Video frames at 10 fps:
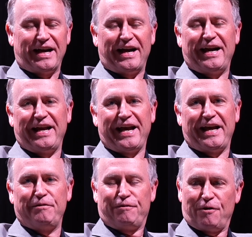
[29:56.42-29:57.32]
I
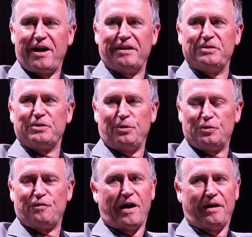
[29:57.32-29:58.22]
had friends
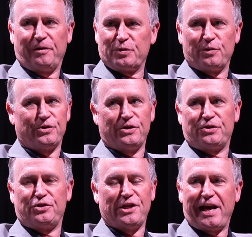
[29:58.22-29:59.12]
whose fathers were
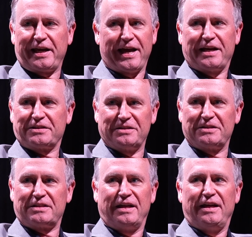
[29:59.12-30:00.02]
just
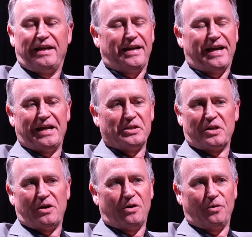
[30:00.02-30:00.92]
jackasses. And
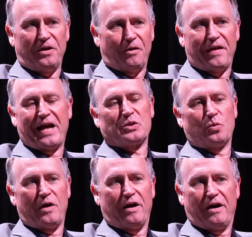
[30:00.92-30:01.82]
so, you know, that's
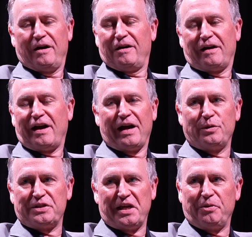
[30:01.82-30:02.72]
where I
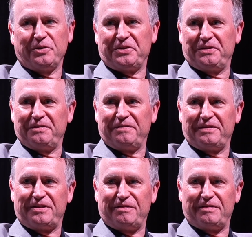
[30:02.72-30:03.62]
was able to,
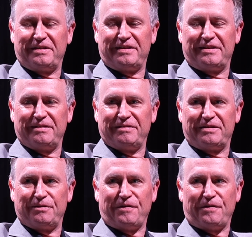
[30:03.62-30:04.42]
to, to, to